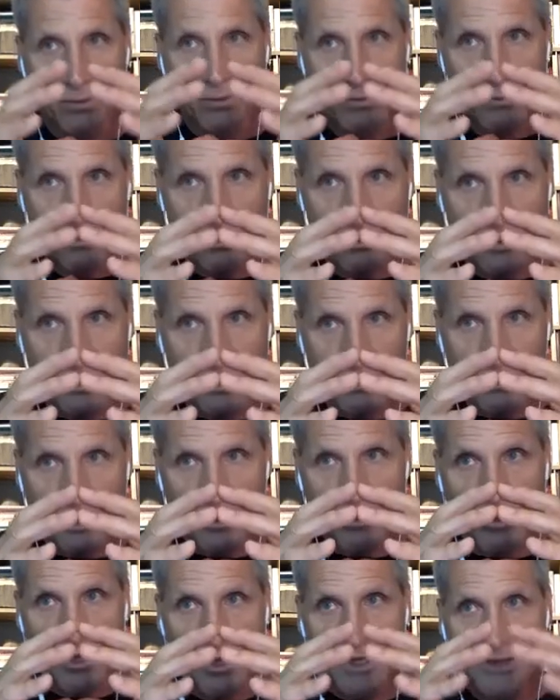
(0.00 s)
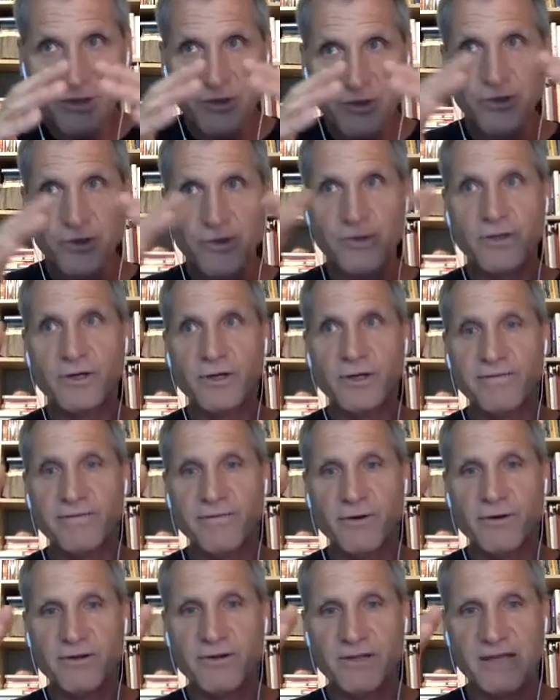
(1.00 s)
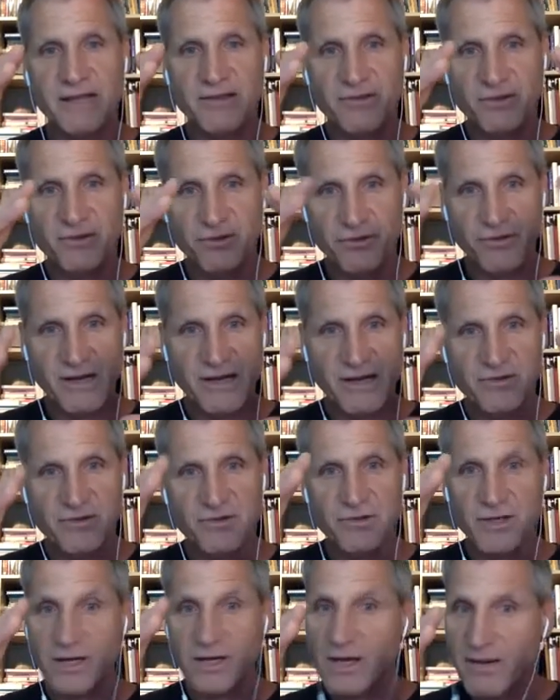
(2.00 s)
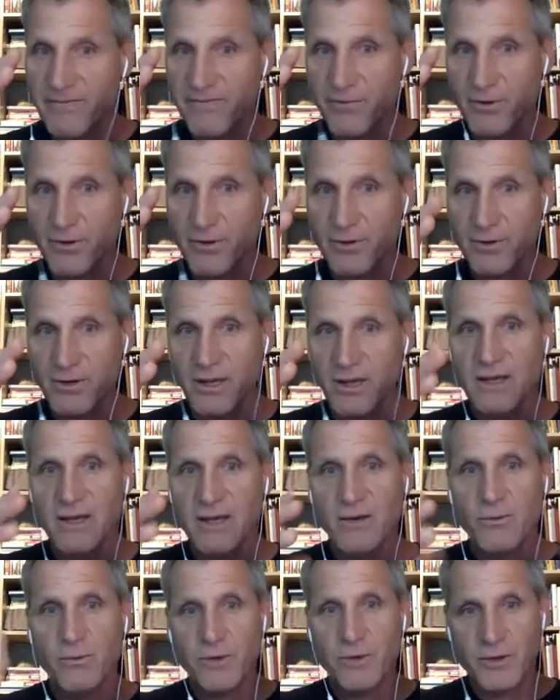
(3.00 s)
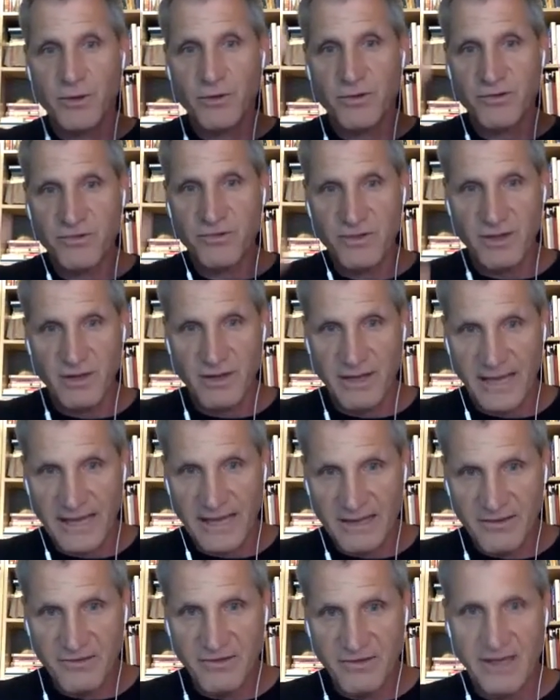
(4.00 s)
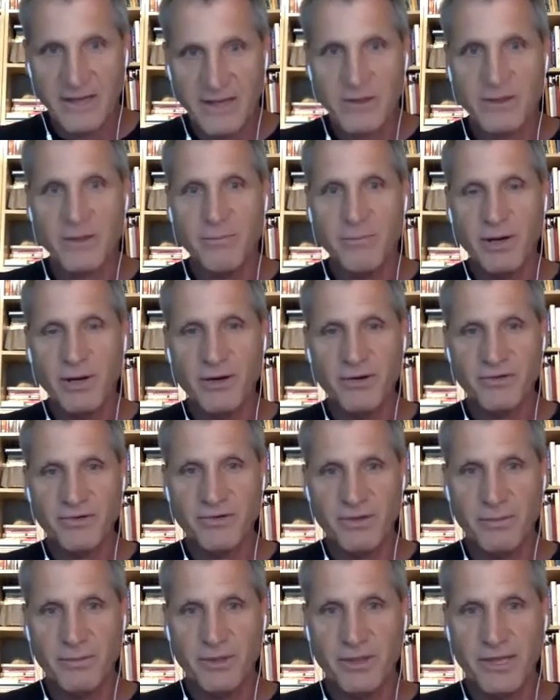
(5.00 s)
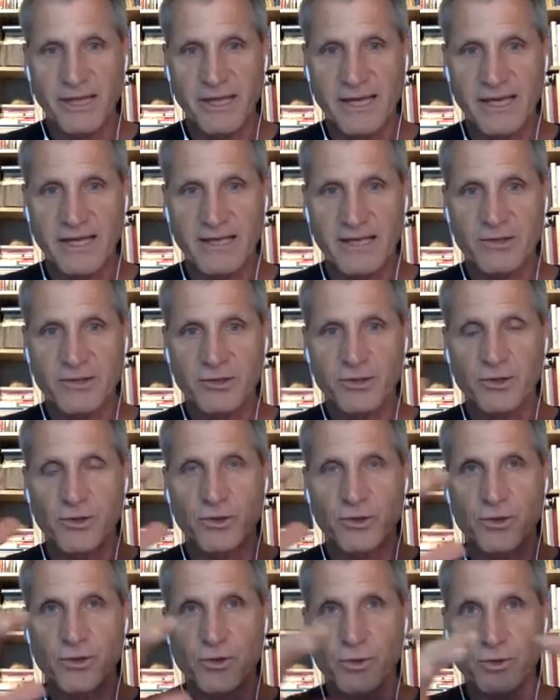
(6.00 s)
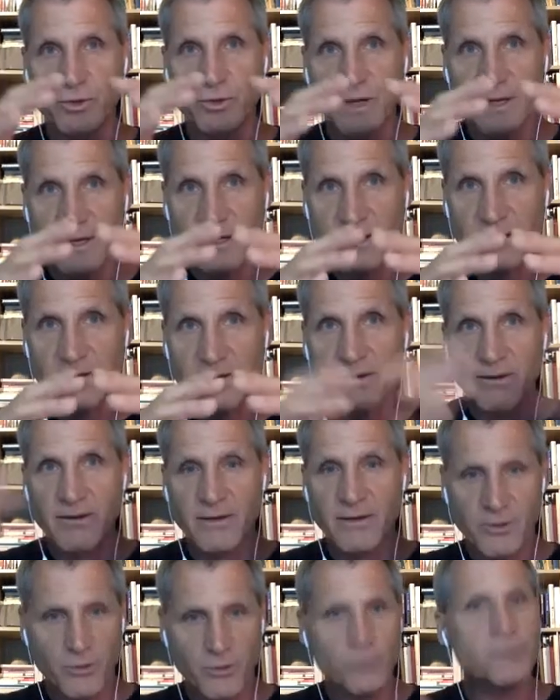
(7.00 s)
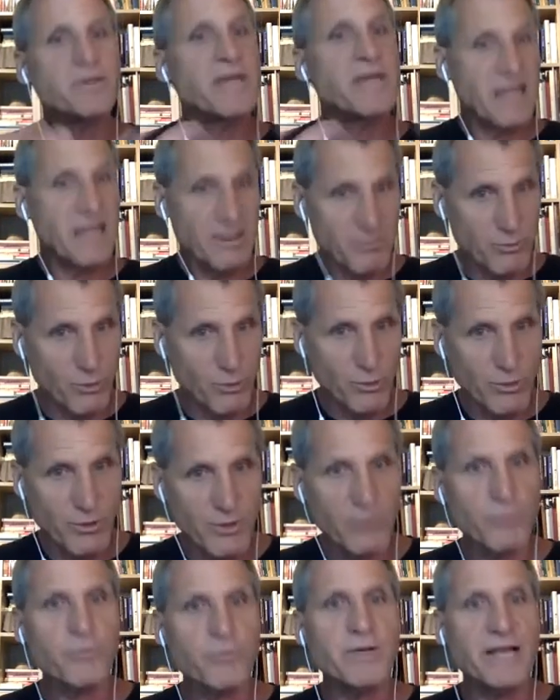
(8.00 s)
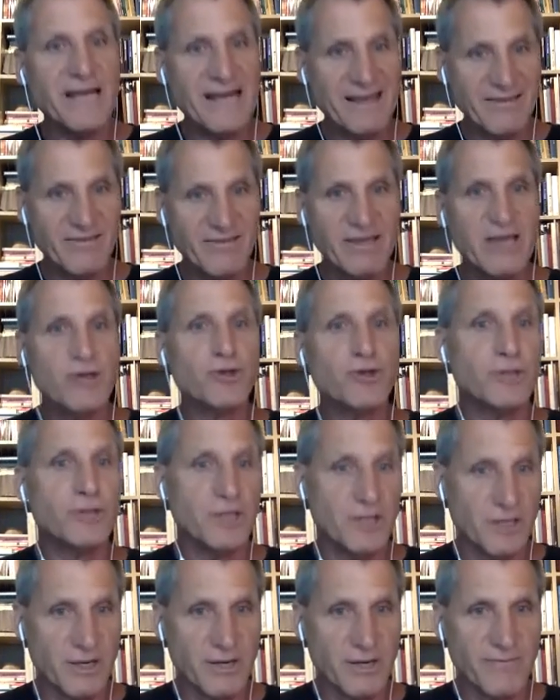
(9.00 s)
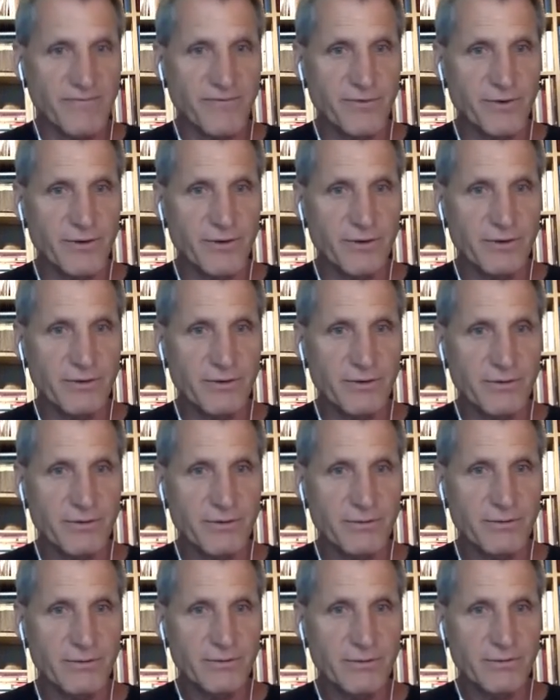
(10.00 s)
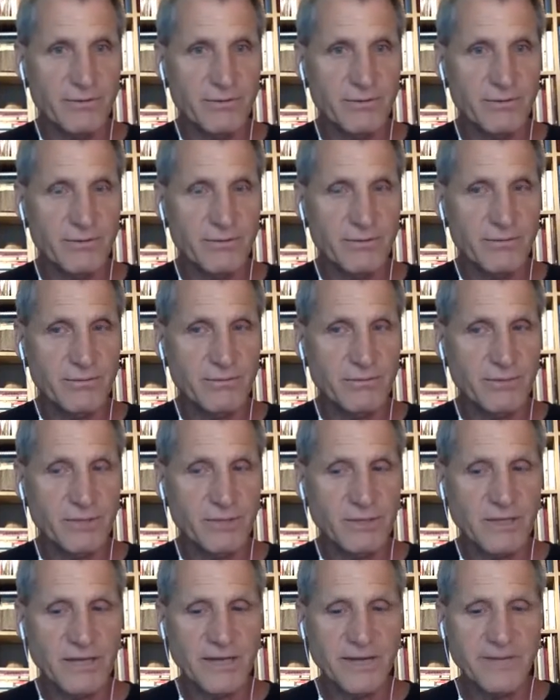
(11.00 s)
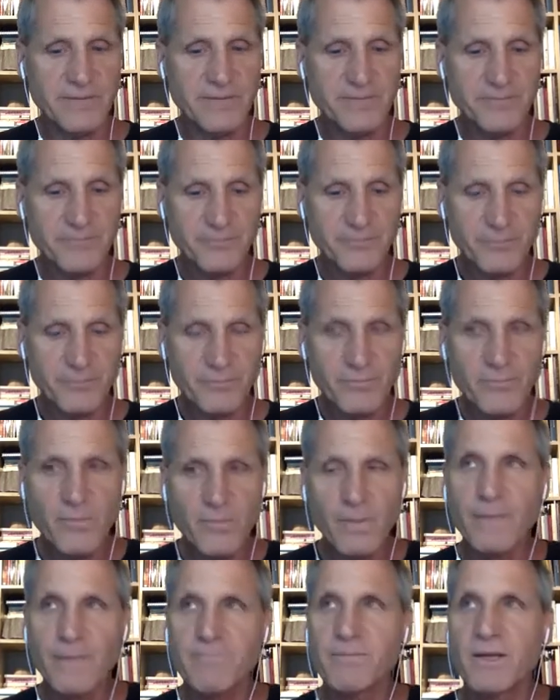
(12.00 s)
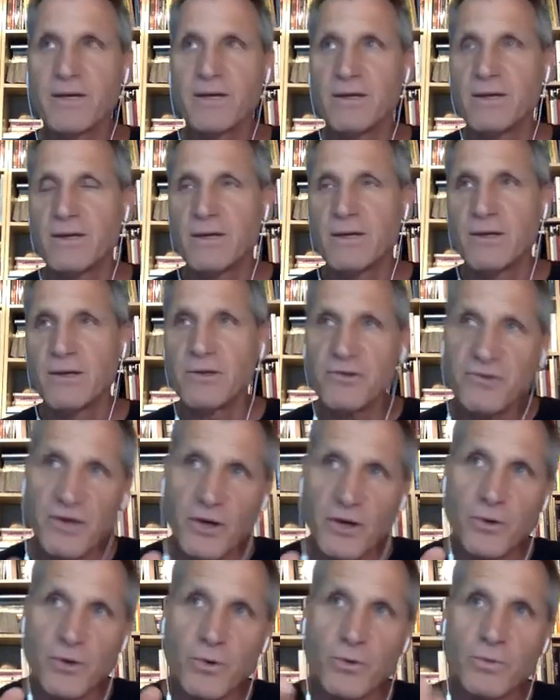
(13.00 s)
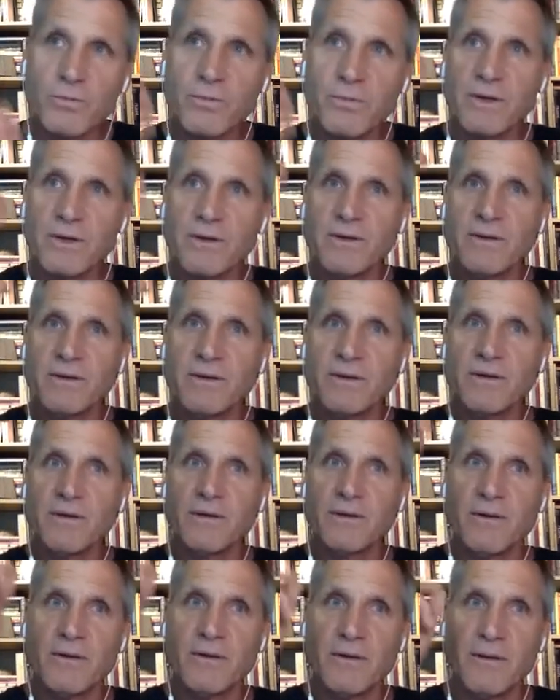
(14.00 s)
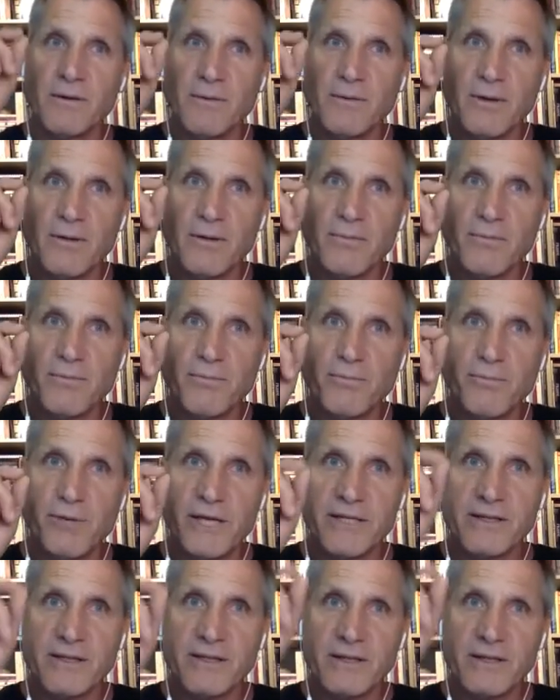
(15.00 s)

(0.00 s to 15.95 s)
when we want to convert that stress to comfort, we use the exhale, the parasympathetic, to create more relaxation and comfort. Okay. So, but